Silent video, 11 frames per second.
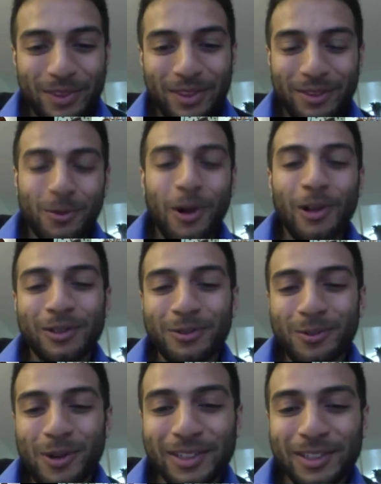
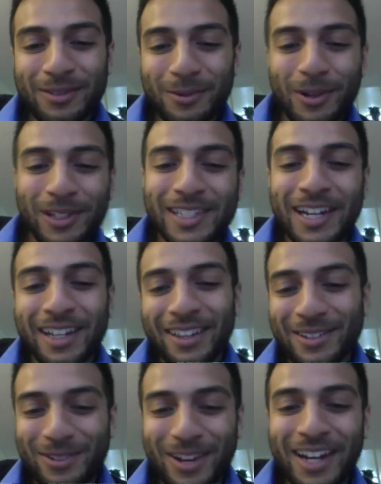walled
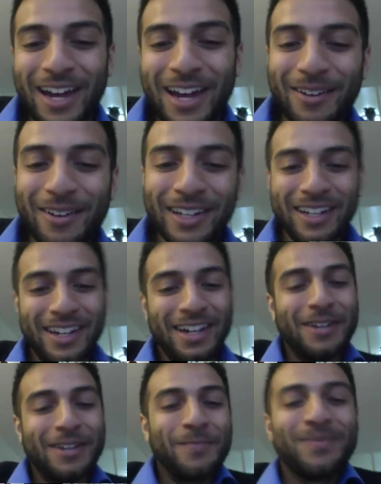silos right now.
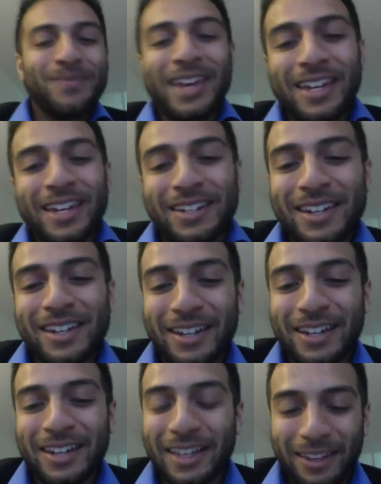
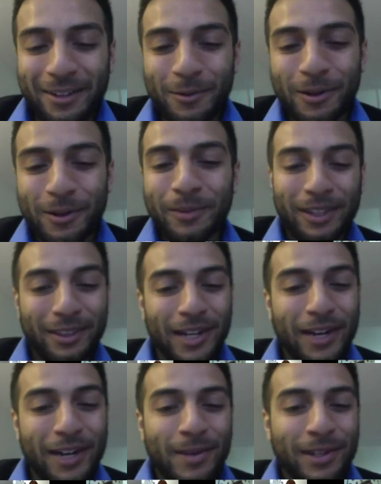I think one thing that
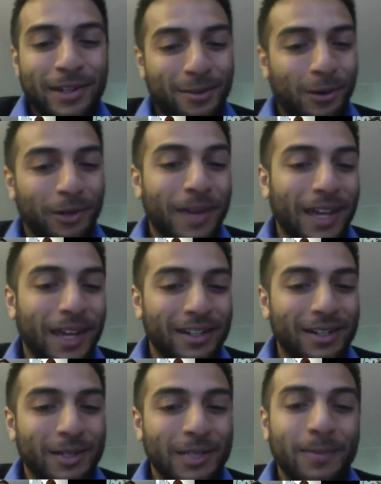government and World Bank can
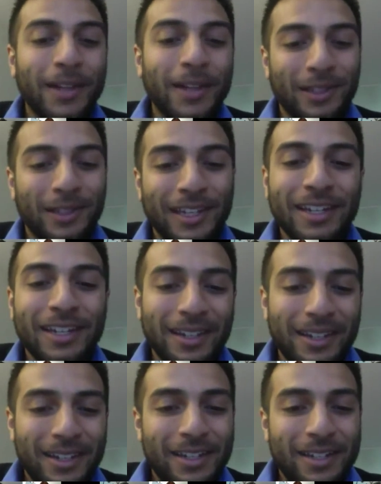do especially
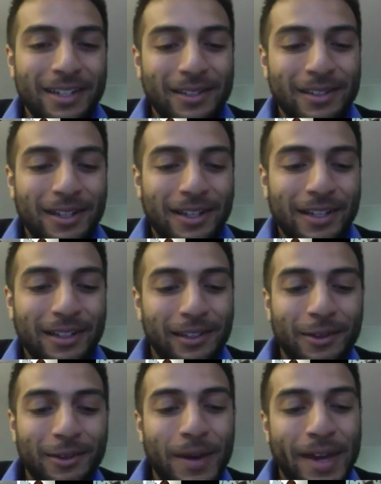is
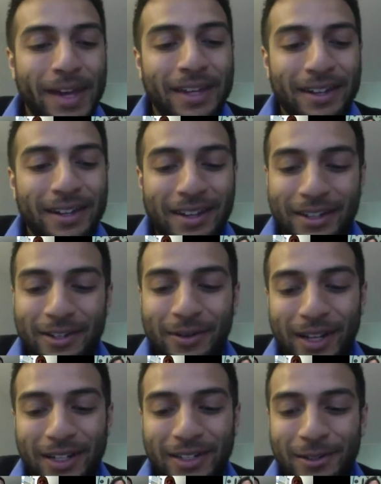lead the way in
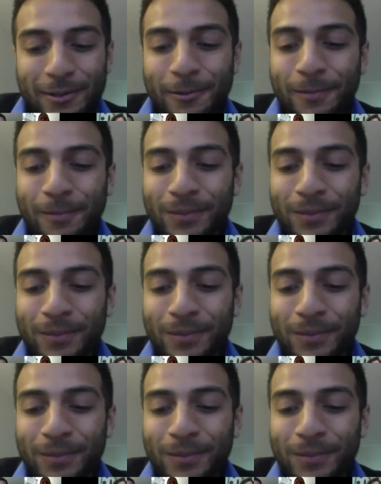trying to